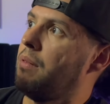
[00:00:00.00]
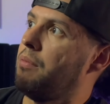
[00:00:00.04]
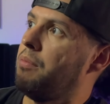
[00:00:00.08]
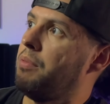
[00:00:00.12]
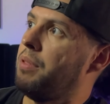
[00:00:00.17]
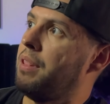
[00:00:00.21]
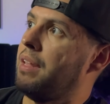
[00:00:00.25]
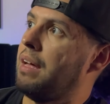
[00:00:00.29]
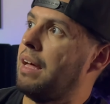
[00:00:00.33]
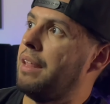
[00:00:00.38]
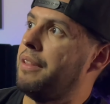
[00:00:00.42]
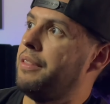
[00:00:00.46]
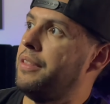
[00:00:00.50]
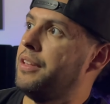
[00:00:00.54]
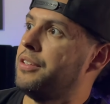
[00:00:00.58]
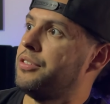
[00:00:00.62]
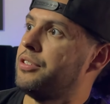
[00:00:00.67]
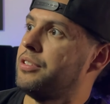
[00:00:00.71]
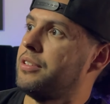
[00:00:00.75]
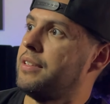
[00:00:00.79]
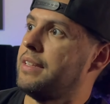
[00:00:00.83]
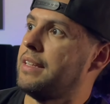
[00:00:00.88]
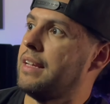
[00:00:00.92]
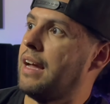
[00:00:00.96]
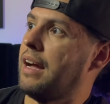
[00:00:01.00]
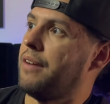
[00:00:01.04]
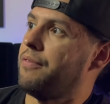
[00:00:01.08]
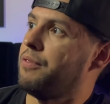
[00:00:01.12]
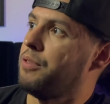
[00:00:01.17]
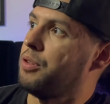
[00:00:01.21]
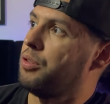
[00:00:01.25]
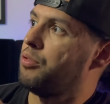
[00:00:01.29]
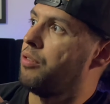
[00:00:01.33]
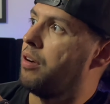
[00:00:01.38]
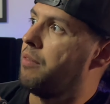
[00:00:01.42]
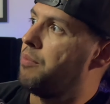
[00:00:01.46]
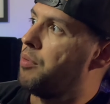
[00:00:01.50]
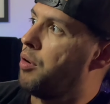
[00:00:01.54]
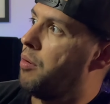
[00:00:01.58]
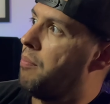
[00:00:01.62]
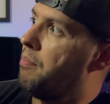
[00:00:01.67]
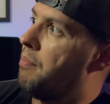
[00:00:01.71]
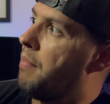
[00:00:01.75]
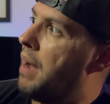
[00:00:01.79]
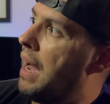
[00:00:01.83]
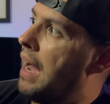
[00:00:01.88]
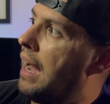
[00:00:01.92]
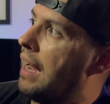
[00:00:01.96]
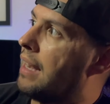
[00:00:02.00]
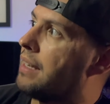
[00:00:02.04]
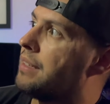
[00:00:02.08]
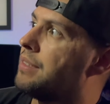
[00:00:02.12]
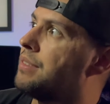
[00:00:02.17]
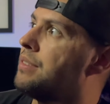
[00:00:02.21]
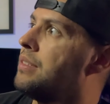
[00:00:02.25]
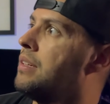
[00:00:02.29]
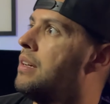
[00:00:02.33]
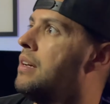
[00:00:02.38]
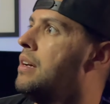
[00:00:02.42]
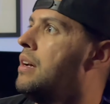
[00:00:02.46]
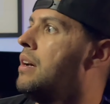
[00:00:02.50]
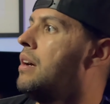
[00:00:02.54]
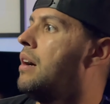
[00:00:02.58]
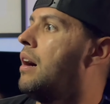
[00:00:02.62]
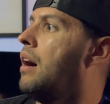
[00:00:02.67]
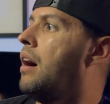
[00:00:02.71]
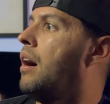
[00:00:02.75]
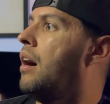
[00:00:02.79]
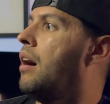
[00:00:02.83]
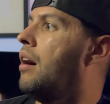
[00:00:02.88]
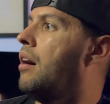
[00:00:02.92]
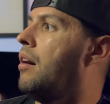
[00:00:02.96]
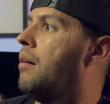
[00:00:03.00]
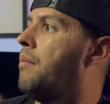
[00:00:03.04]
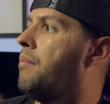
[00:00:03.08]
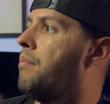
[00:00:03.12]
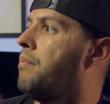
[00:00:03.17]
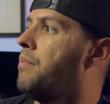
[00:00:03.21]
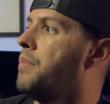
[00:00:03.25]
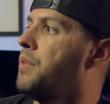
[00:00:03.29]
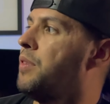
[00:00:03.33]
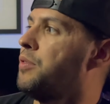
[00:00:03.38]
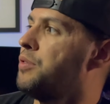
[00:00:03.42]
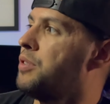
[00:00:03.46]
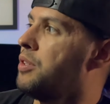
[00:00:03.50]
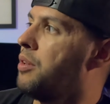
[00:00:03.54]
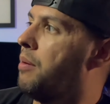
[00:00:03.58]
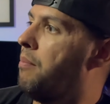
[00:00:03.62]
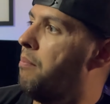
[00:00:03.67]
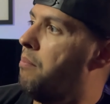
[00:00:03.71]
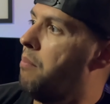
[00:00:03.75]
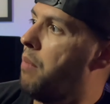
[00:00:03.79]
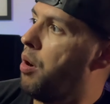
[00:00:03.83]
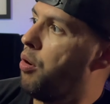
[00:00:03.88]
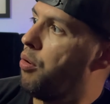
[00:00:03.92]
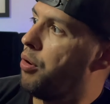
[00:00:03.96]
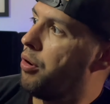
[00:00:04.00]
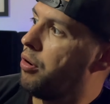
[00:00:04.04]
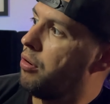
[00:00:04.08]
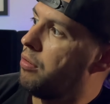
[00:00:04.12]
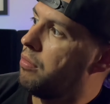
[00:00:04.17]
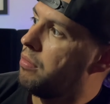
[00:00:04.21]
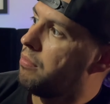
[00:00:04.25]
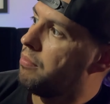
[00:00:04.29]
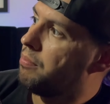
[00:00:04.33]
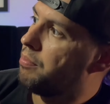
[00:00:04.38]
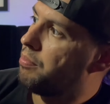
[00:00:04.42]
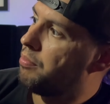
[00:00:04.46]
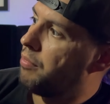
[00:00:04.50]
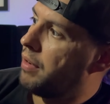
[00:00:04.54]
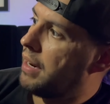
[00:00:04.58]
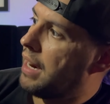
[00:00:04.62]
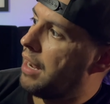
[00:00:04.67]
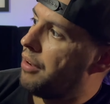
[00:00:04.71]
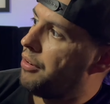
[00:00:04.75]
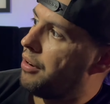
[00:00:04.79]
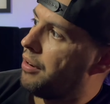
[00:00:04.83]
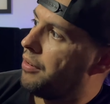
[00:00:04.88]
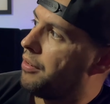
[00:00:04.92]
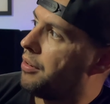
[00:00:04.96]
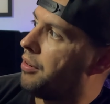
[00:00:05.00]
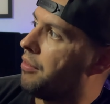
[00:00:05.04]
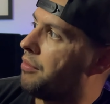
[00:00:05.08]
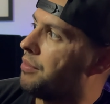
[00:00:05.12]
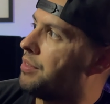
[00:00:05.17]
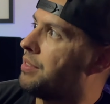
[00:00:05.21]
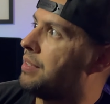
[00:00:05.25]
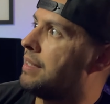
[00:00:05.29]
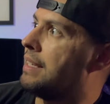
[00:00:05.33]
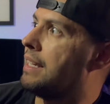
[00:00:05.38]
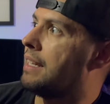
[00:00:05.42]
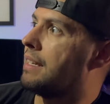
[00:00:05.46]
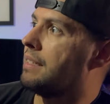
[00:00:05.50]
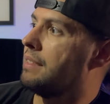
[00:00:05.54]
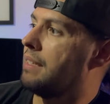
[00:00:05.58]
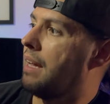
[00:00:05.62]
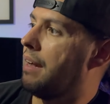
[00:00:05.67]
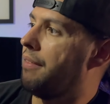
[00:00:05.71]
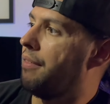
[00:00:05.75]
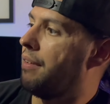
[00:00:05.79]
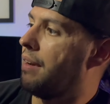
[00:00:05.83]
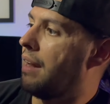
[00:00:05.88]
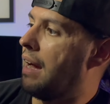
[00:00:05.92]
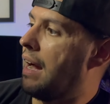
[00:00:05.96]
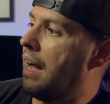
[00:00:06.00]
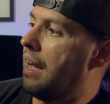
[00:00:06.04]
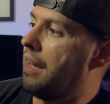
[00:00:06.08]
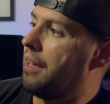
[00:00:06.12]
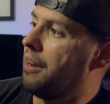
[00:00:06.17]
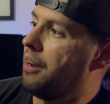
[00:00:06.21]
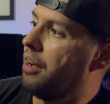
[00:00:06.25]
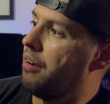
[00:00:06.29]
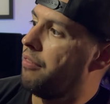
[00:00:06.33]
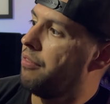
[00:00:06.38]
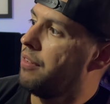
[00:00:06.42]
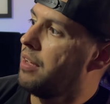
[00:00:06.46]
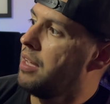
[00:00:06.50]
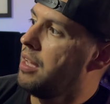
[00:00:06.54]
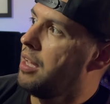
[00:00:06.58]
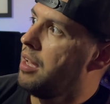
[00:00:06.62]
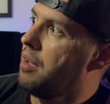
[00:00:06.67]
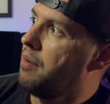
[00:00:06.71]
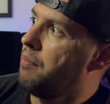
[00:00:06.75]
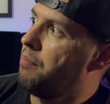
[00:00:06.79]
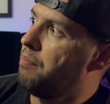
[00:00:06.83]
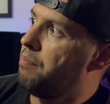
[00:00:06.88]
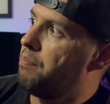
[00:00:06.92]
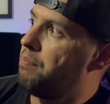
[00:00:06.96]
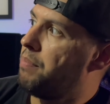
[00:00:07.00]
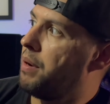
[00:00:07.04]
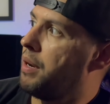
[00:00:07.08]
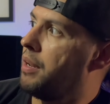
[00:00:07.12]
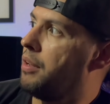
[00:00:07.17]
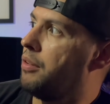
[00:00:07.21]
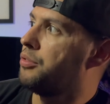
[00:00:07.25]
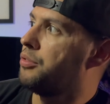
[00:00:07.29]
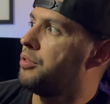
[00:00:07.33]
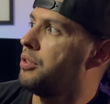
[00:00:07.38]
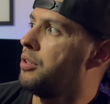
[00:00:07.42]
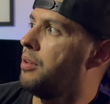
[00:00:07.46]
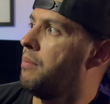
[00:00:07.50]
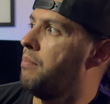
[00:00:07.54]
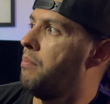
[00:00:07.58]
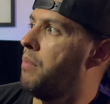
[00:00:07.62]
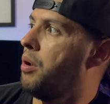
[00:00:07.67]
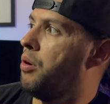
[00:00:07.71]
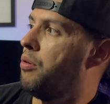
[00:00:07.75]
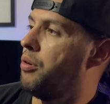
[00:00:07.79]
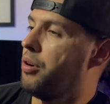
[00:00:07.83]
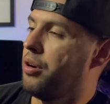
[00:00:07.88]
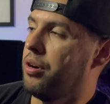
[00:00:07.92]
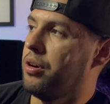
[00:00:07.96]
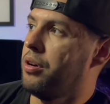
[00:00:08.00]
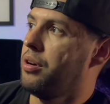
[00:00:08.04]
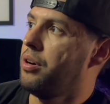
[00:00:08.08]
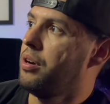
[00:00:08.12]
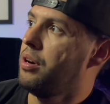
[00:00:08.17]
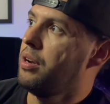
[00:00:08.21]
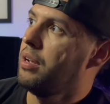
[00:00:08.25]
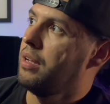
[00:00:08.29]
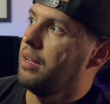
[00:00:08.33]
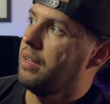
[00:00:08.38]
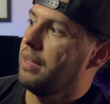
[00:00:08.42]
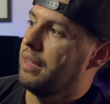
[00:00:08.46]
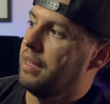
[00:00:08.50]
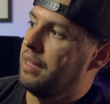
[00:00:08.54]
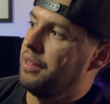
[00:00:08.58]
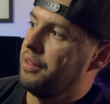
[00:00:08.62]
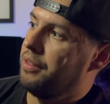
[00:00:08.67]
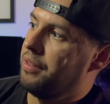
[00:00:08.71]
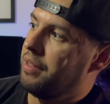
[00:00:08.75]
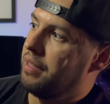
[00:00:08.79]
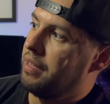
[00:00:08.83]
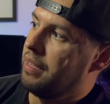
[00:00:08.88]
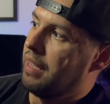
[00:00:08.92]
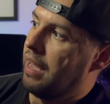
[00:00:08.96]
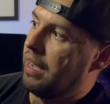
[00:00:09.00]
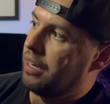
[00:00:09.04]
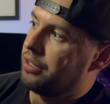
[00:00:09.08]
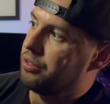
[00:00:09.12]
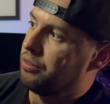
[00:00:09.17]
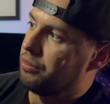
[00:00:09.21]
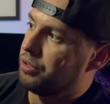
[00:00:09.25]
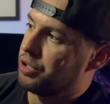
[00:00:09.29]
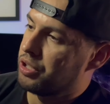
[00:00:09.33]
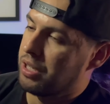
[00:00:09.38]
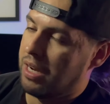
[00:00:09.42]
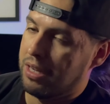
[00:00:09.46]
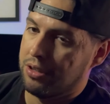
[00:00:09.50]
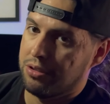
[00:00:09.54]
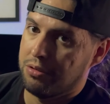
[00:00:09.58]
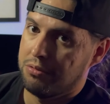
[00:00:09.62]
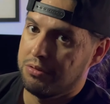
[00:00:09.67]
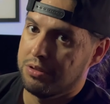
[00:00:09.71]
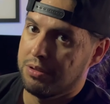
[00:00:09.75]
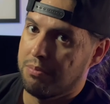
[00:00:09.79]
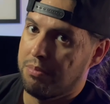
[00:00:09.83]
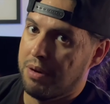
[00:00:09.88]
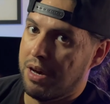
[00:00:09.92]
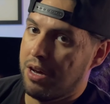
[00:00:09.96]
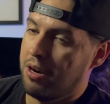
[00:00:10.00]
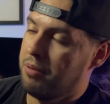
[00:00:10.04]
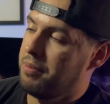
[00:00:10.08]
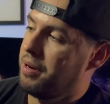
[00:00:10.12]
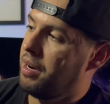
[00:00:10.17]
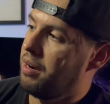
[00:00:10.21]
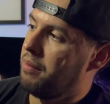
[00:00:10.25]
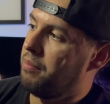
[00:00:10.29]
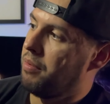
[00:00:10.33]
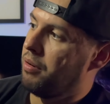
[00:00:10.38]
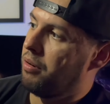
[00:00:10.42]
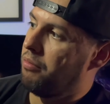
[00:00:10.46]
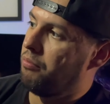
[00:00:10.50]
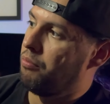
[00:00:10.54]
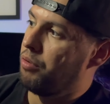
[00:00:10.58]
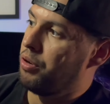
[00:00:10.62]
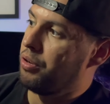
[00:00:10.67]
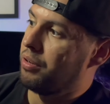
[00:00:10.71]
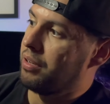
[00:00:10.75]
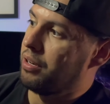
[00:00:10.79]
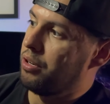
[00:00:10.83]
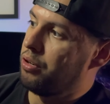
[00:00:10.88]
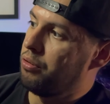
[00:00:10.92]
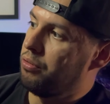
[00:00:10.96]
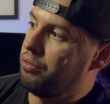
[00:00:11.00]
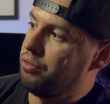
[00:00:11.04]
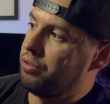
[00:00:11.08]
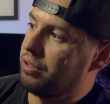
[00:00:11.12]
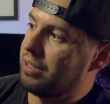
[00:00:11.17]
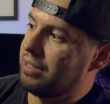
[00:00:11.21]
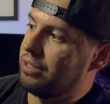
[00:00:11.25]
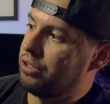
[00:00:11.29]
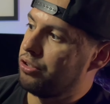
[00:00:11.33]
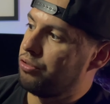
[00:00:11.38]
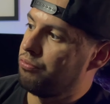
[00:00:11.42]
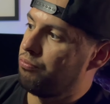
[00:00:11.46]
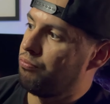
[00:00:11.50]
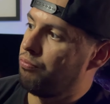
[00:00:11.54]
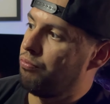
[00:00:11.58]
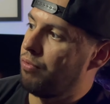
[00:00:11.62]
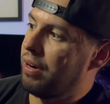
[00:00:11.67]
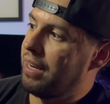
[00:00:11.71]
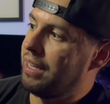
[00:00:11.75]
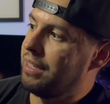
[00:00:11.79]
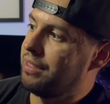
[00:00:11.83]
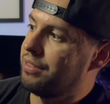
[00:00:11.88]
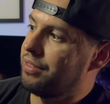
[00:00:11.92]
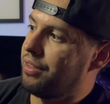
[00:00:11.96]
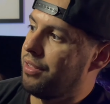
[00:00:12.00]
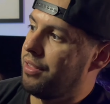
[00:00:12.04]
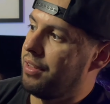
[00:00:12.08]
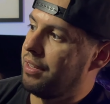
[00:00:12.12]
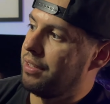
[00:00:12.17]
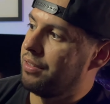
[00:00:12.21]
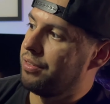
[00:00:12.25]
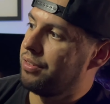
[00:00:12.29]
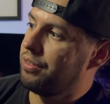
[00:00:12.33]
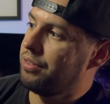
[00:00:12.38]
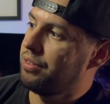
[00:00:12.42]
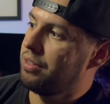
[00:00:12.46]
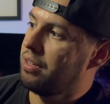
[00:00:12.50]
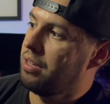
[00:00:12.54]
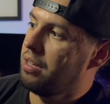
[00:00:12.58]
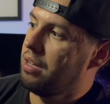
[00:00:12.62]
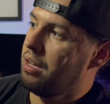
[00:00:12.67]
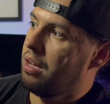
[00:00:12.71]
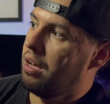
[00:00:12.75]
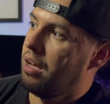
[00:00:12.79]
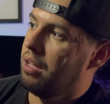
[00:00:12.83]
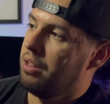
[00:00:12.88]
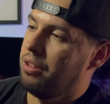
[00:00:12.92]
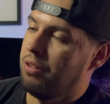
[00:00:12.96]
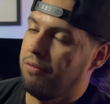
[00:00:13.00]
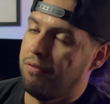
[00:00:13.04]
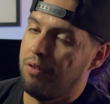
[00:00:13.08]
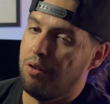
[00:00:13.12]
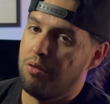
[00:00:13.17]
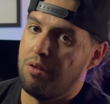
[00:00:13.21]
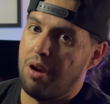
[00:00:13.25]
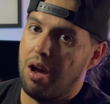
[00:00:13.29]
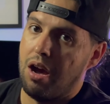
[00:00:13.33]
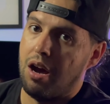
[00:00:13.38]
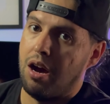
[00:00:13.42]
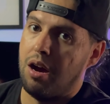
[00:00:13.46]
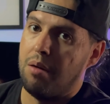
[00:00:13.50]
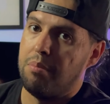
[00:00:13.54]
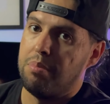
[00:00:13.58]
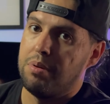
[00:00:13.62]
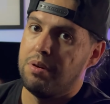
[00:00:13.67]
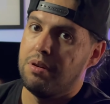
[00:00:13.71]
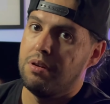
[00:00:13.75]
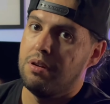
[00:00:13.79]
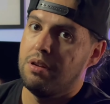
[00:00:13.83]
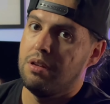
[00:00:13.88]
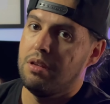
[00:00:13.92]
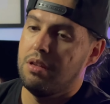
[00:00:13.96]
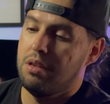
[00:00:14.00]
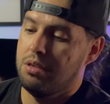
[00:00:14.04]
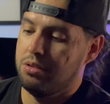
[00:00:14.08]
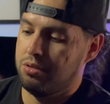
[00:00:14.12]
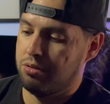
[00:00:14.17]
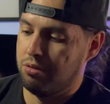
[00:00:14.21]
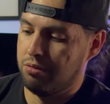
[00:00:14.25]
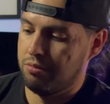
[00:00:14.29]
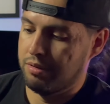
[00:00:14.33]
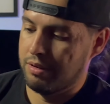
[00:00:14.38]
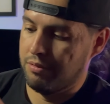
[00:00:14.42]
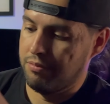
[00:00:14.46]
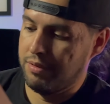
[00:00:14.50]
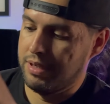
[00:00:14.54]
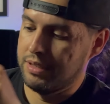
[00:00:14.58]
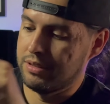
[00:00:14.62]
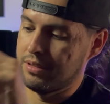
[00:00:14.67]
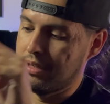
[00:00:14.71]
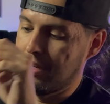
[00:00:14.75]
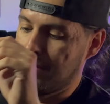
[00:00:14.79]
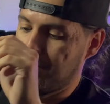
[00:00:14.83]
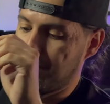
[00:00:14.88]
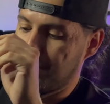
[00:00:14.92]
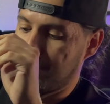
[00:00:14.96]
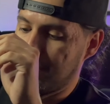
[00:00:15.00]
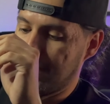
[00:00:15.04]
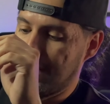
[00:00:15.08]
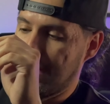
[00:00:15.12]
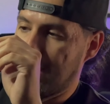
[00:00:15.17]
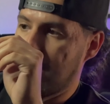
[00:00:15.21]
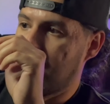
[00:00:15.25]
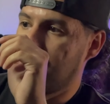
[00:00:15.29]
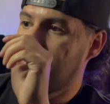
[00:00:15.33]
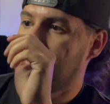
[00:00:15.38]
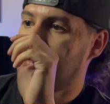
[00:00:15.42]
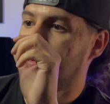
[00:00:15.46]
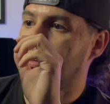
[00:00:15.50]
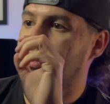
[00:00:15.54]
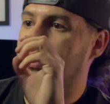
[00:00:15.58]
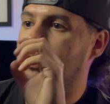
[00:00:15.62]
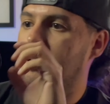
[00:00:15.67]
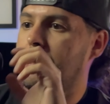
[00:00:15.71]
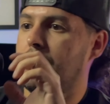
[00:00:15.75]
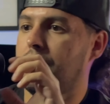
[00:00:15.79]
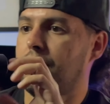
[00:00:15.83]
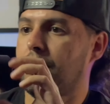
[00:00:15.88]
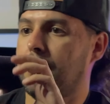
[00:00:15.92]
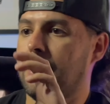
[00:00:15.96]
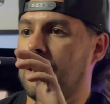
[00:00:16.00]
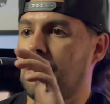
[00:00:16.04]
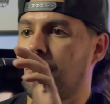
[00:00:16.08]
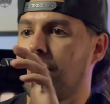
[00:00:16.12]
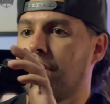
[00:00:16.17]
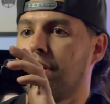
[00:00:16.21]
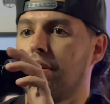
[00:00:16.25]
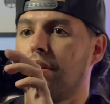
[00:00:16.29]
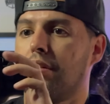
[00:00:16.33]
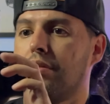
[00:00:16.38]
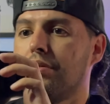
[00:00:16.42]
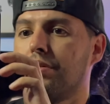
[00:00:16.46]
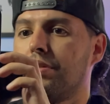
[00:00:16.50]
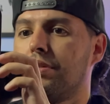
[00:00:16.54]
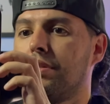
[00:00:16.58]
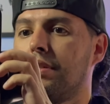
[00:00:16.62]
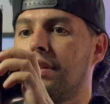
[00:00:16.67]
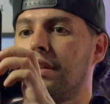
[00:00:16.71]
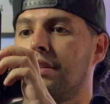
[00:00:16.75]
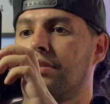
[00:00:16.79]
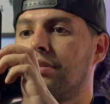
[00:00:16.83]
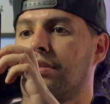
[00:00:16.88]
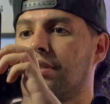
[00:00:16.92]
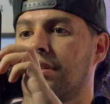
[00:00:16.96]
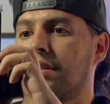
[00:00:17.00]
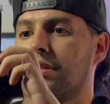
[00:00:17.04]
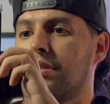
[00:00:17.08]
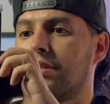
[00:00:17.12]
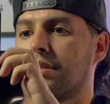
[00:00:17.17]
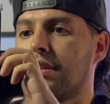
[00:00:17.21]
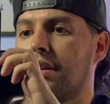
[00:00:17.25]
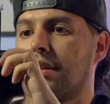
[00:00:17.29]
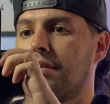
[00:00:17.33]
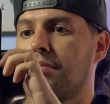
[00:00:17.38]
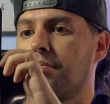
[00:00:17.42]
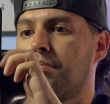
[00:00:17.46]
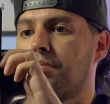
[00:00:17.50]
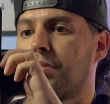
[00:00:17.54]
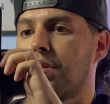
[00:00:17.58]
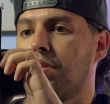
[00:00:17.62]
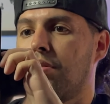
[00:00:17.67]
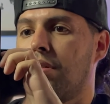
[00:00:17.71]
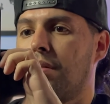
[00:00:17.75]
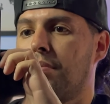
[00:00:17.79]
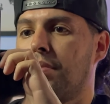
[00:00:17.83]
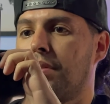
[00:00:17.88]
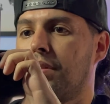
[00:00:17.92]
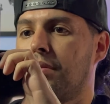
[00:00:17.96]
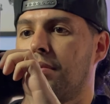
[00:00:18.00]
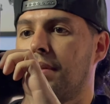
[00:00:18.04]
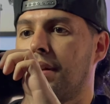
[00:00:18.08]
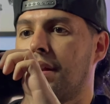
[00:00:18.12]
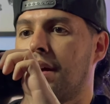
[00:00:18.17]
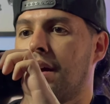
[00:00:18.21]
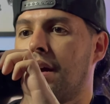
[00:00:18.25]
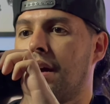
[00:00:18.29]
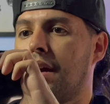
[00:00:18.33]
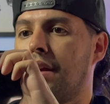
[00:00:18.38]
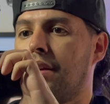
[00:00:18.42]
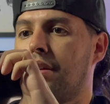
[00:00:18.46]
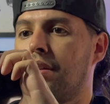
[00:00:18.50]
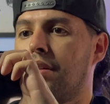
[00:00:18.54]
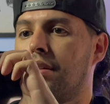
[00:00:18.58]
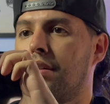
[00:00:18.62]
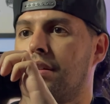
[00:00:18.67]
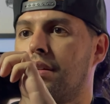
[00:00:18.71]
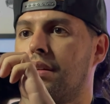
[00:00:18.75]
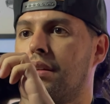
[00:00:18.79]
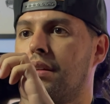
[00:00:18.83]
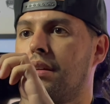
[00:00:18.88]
that this is the iPhone 12 Pro Max You'll see the motor. Right now you don't see it because I have it high enough, but see the motor in the actual shot towards the bottom here. But what you can do is you can just raise the phone up. So you can raise it up or down, so that way you don't see it. So you can just kind of go up a little bit higher,